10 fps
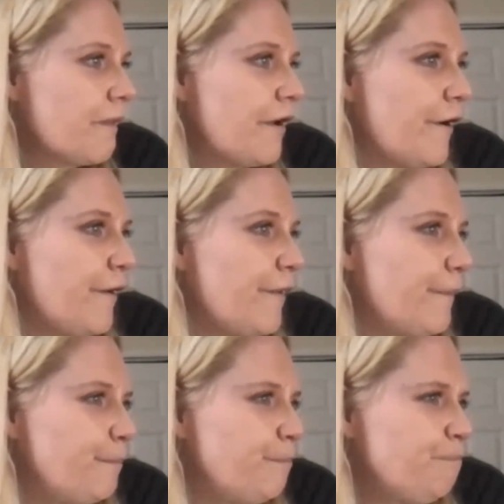
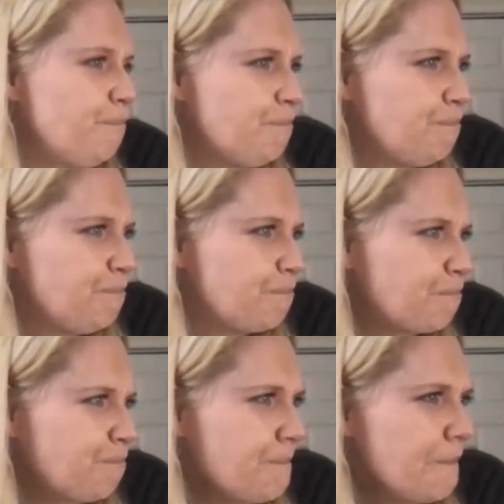Um,
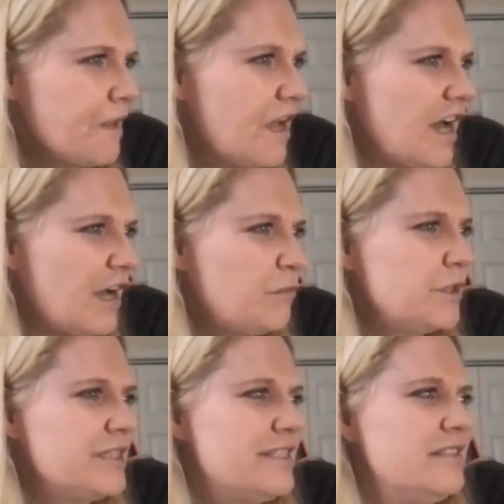I
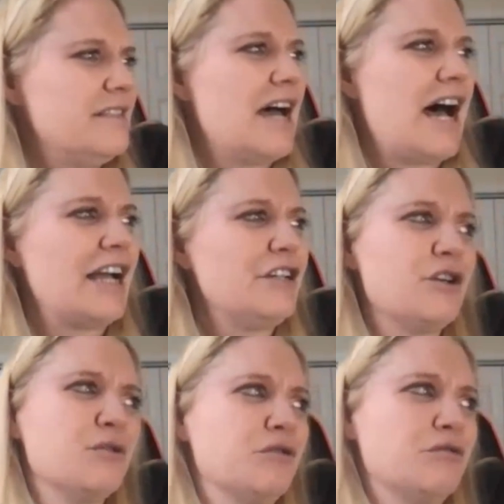
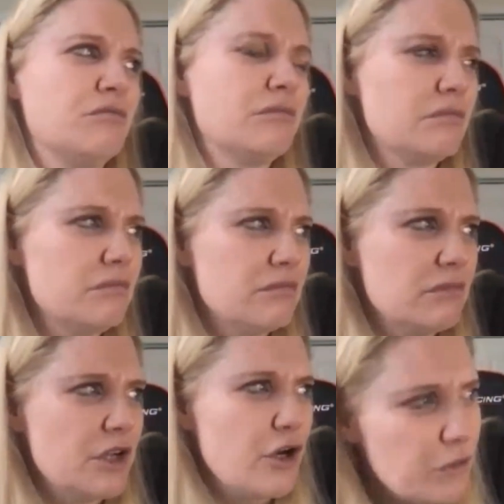don't
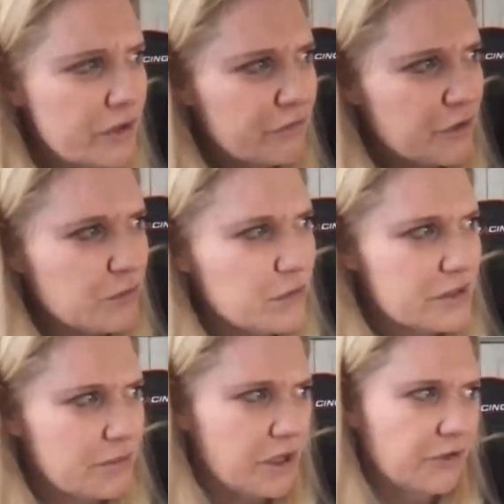know if it was a
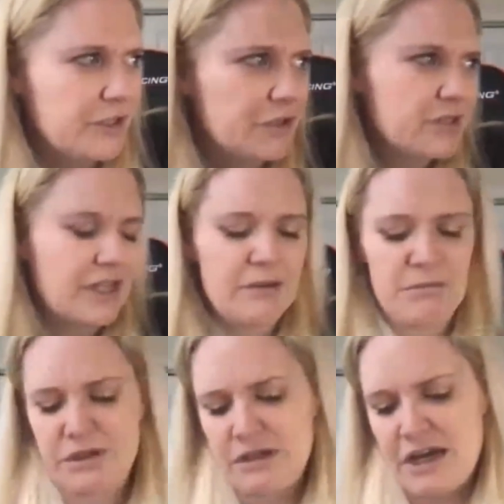burial site,
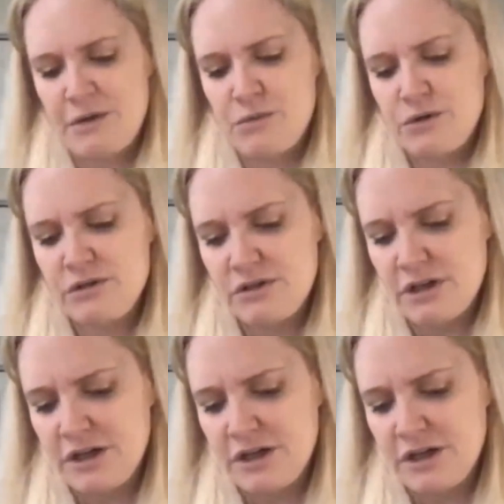but I wouldn't.